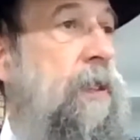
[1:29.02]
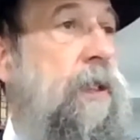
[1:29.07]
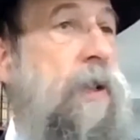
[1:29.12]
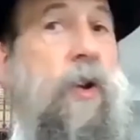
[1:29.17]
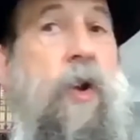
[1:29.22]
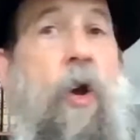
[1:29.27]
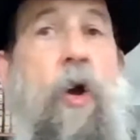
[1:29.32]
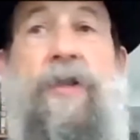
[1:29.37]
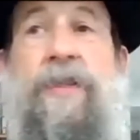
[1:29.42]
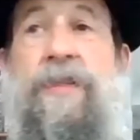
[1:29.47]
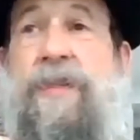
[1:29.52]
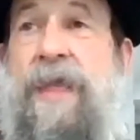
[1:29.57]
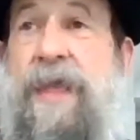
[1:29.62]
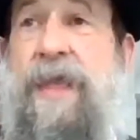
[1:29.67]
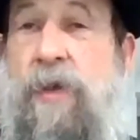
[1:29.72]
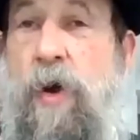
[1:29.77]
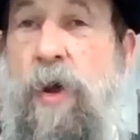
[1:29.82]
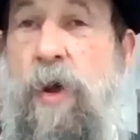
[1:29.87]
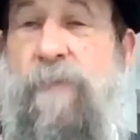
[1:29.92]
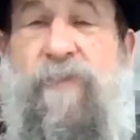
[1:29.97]
Loi
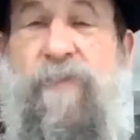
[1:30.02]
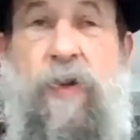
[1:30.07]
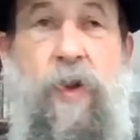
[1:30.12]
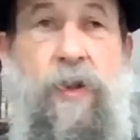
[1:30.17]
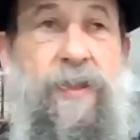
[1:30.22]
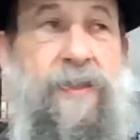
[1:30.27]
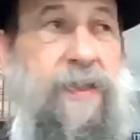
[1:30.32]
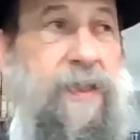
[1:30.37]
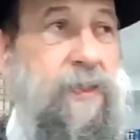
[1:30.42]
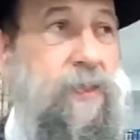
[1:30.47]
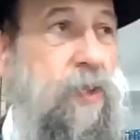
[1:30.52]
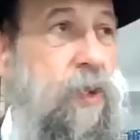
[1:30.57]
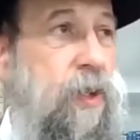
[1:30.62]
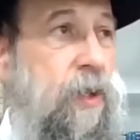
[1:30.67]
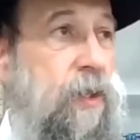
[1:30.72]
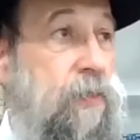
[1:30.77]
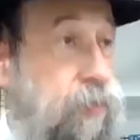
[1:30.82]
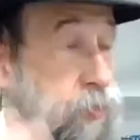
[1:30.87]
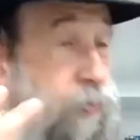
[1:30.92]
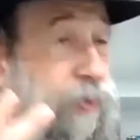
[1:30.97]
tikoim v'loi
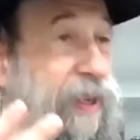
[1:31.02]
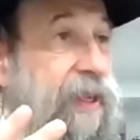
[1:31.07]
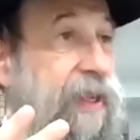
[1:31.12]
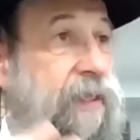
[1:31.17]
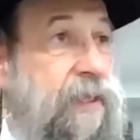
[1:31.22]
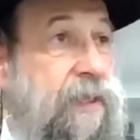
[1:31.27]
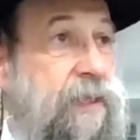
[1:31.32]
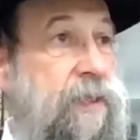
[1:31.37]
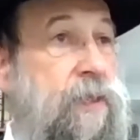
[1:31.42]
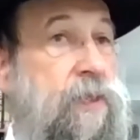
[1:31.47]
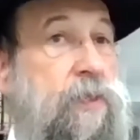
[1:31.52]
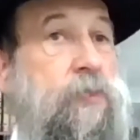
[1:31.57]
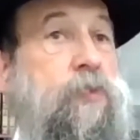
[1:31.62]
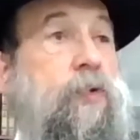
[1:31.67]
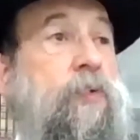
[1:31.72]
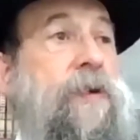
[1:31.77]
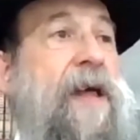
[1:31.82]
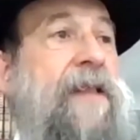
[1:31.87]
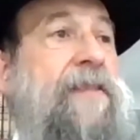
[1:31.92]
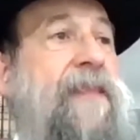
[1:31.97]
siter. 3.
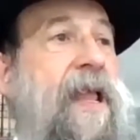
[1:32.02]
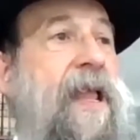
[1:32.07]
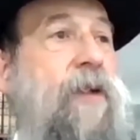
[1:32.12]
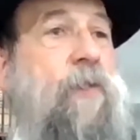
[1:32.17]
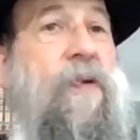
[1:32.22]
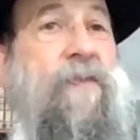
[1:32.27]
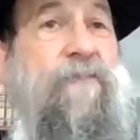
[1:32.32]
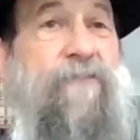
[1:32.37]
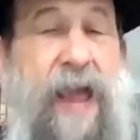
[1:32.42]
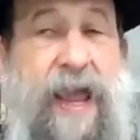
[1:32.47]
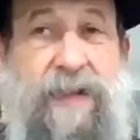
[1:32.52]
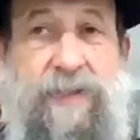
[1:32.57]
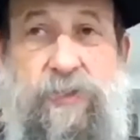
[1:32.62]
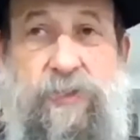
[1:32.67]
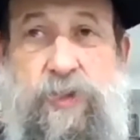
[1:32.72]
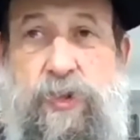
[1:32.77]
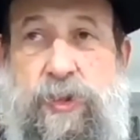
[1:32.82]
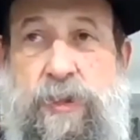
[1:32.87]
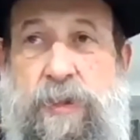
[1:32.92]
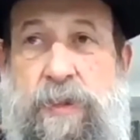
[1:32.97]
Do not take
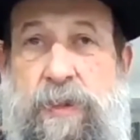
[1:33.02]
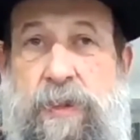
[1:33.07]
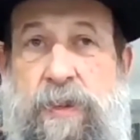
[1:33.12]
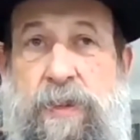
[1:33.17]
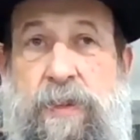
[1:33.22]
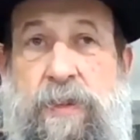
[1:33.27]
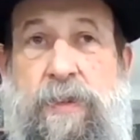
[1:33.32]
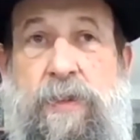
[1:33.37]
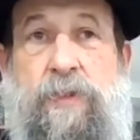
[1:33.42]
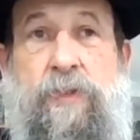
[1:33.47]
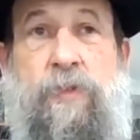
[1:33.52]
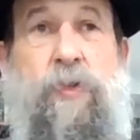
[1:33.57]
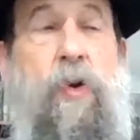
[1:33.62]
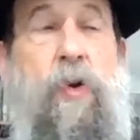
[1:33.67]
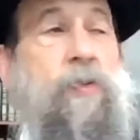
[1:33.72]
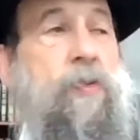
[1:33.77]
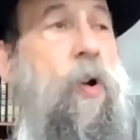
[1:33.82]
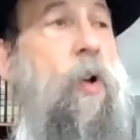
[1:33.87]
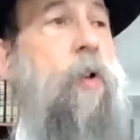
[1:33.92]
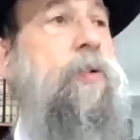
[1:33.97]
revenge.
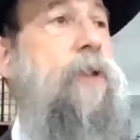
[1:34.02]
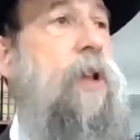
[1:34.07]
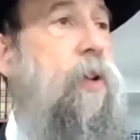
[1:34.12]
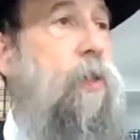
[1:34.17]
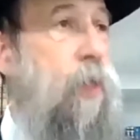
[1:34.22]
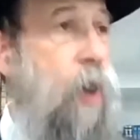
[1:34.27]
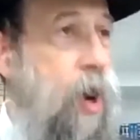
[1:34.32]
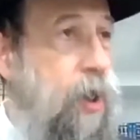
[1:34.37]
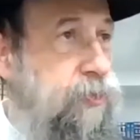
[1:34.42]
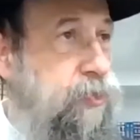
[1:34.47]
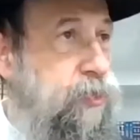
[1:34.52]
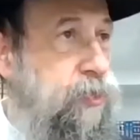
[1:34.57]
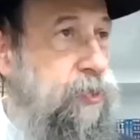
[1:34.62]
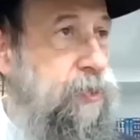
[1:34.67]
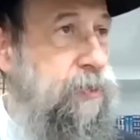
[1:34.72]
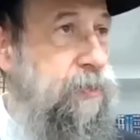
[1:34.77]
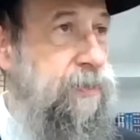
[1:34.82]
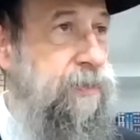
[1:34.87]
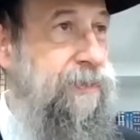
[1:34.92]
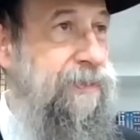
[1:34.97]
Don't hold a
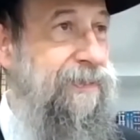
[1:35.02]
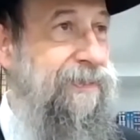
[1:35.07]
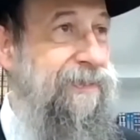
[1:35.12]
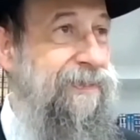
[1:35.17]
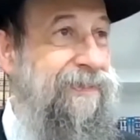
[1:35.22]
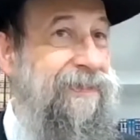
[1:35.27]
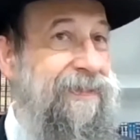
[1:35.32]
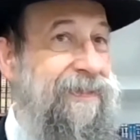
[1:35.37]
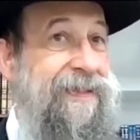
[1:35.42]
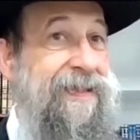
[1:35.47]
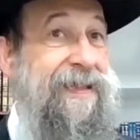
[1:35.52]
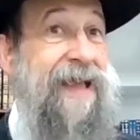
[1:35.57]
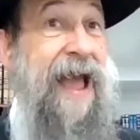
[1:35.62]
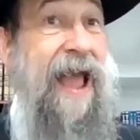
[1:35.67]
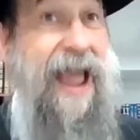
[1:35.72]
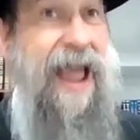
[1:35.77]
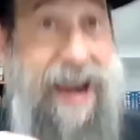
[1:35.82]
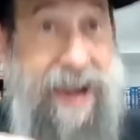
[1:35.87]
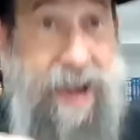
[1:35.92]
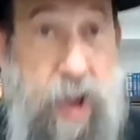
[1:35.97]
grudge.
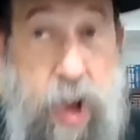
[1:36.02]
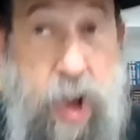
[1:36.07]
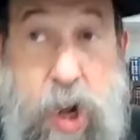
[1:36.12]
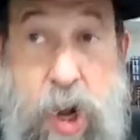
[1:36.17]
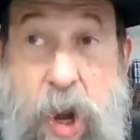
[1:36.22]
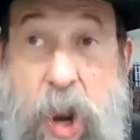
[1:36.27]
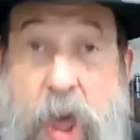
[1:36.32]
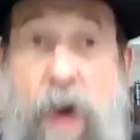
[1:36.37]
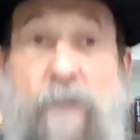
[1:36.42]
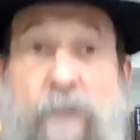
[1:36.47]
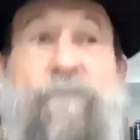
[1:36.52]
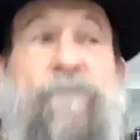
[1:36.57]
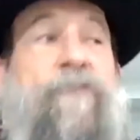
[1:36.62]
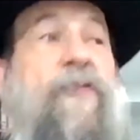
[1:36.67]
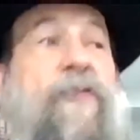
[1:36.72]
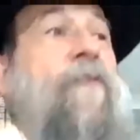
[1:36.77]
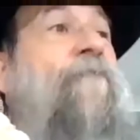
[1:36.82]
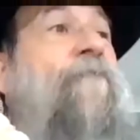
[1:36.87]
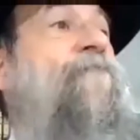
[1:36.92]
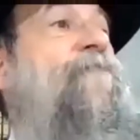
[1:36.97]
And love
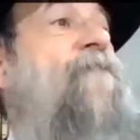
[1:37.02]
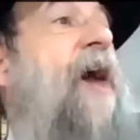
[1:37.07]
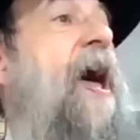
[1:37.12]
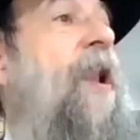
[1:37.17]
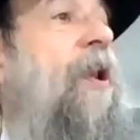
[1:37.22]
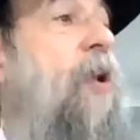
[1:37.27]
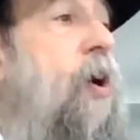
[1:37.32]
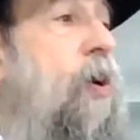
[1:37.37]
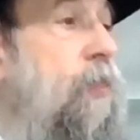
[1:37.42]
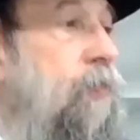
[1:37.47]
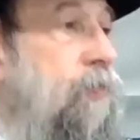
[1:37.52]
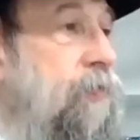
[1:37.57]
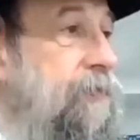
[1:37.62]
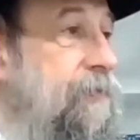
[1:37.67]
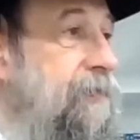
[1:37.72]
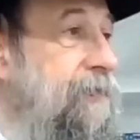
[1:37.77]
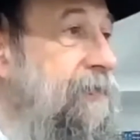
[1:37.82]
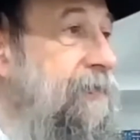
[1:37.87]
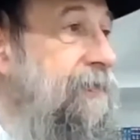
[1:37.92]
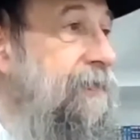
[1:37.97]
your fellow
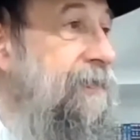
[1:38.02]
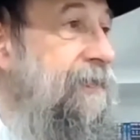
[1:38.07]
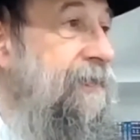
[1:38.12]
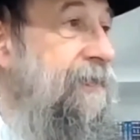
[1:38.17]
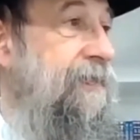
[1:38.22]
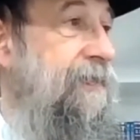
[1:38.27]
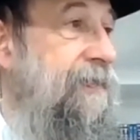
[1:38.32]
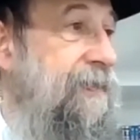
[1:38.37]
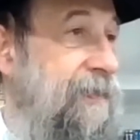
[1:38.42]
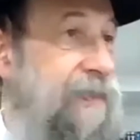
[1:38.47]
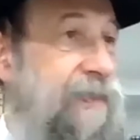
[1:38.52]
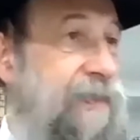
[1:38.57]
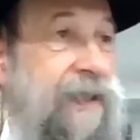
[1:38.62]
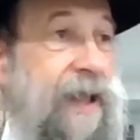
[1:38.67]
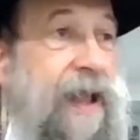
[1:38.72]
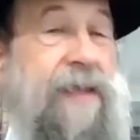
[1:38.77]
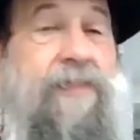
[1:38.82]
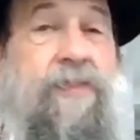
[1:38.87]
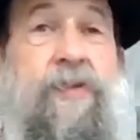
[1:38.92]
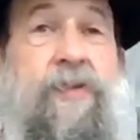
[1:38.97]

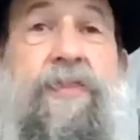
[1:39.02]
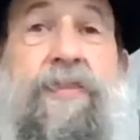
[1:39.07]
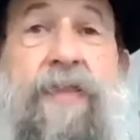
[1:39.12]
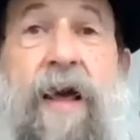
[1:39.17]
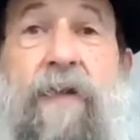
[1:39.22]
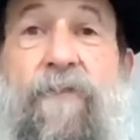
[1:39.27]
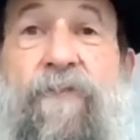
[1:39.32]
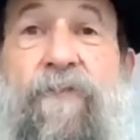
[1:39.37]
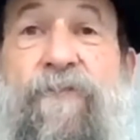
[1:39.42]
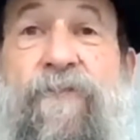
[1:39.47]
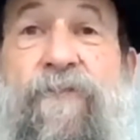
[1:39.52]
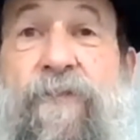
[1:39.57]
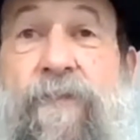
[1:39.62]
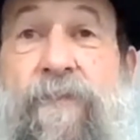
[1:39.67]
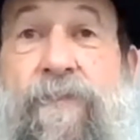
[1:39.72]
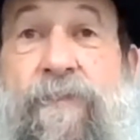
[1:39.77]
as yourself.